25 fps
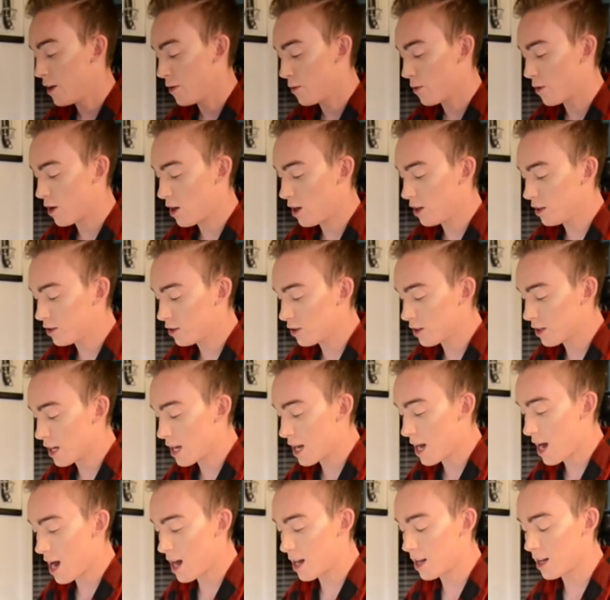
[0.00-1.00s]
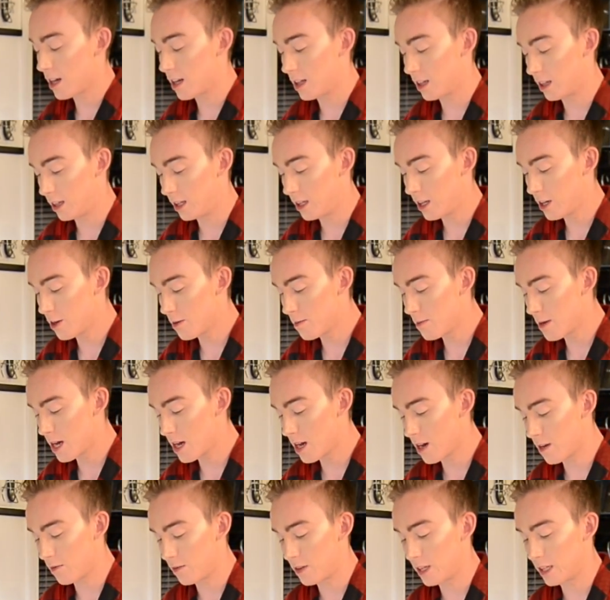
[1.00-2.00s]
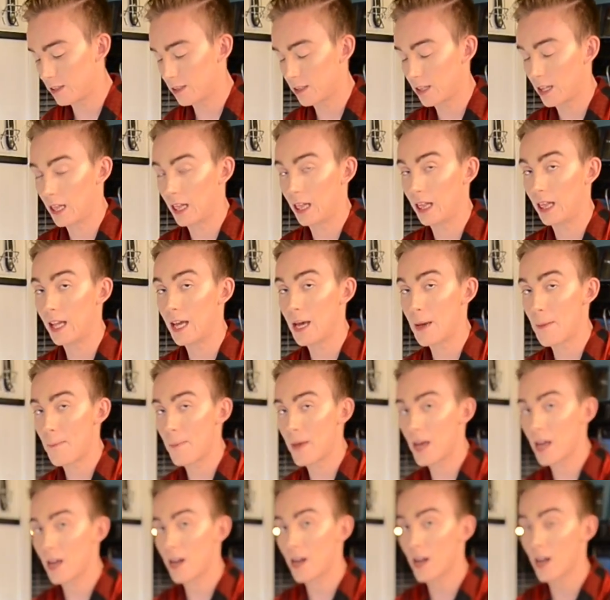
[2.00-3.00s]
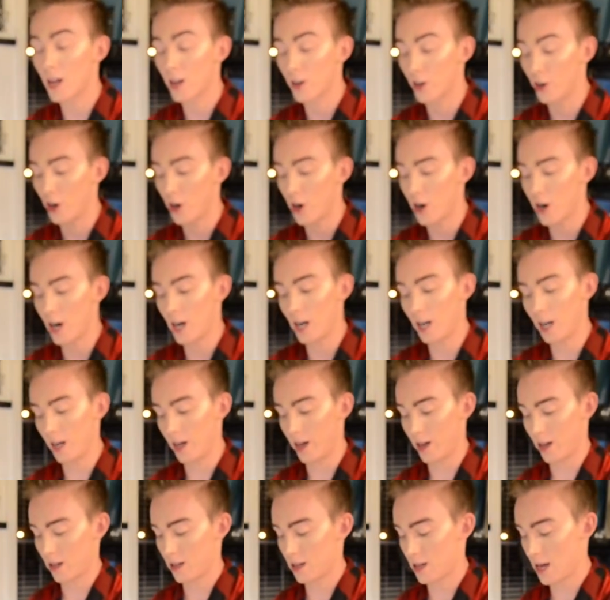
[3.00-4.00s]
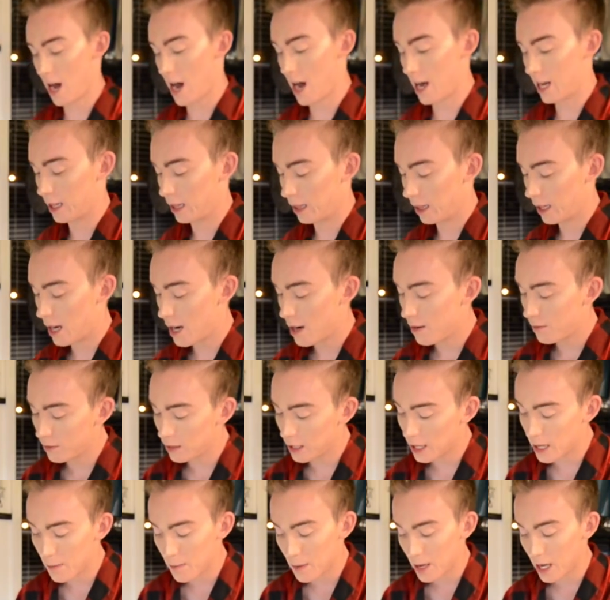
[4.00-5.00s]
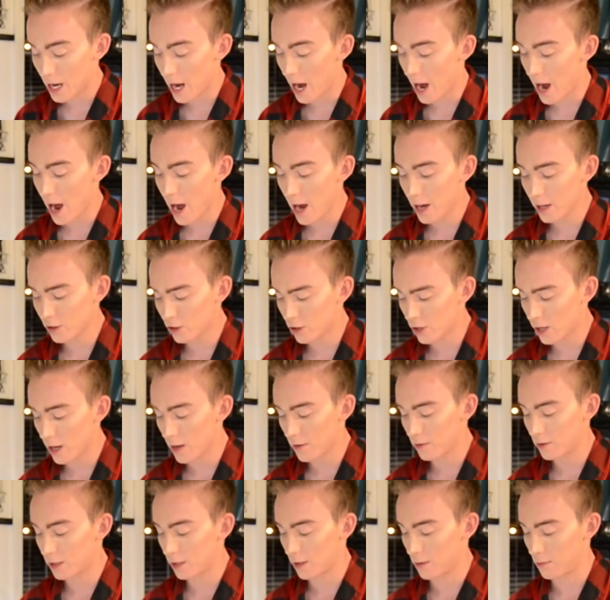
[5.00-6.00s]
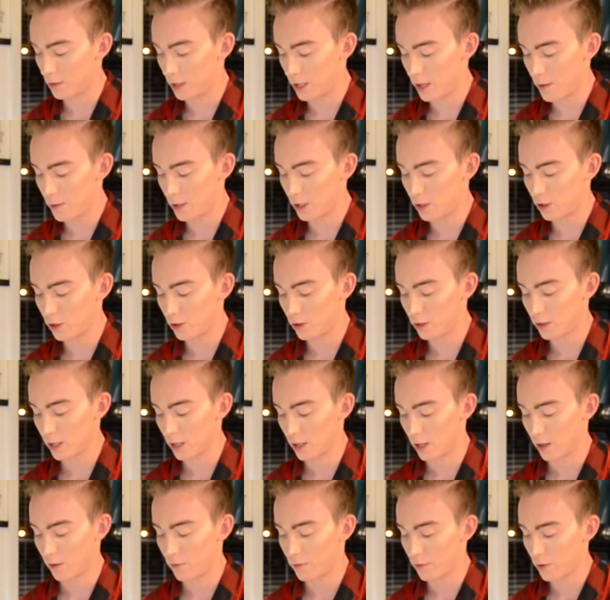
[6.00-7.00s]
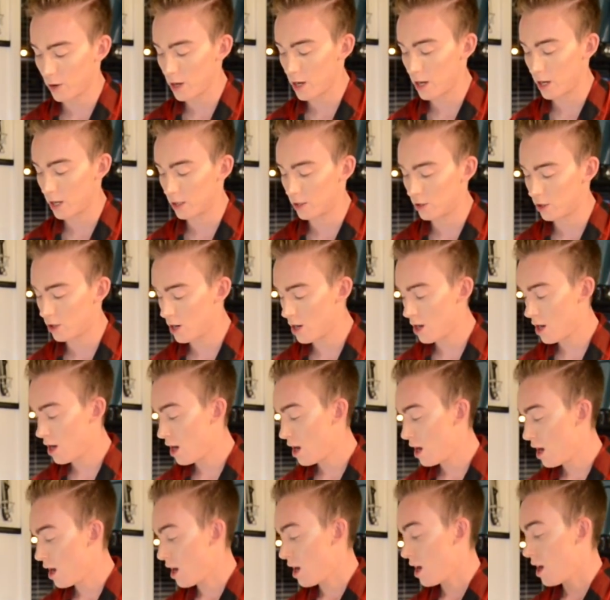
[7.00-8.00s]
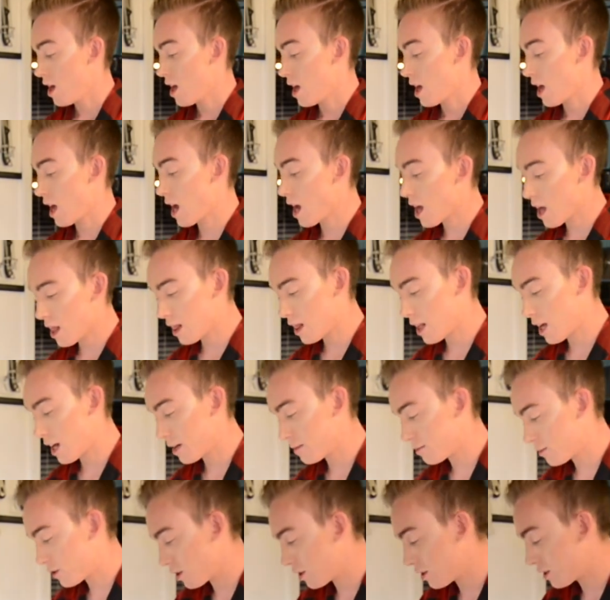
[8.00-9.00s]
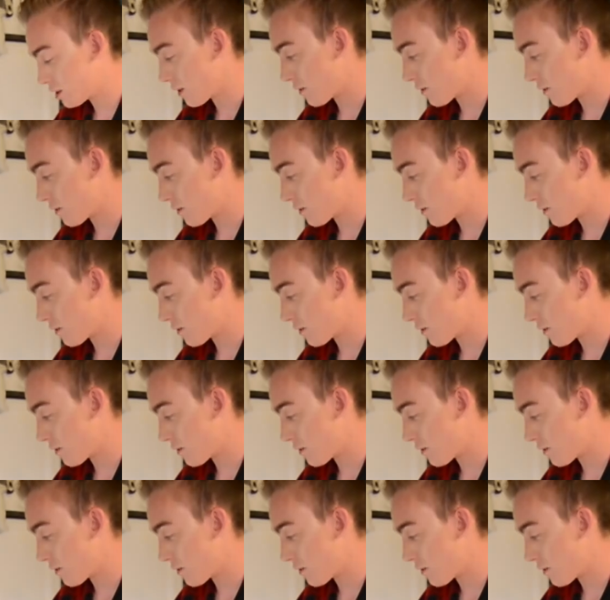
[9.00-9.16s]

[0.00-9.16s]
We're also gonna add in a little bit of this lemon garlic. I love lemon. I actually have some lemon juice in the fridge. And lime juice